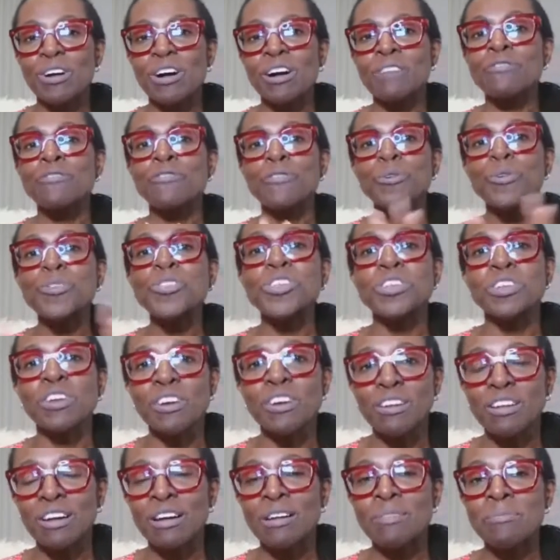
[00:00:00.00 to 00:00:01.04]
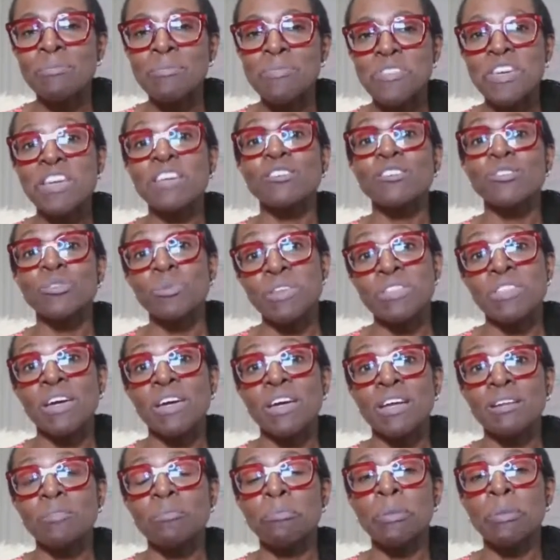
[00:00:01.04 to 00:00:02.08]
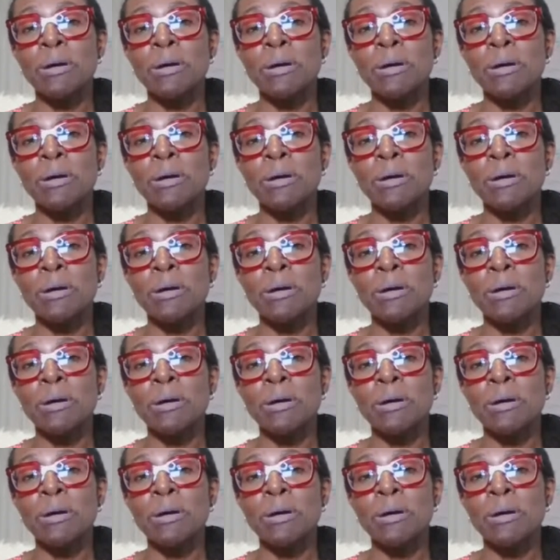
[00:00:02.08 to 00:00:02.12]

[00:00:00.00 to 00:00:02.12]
unfortunate things with it,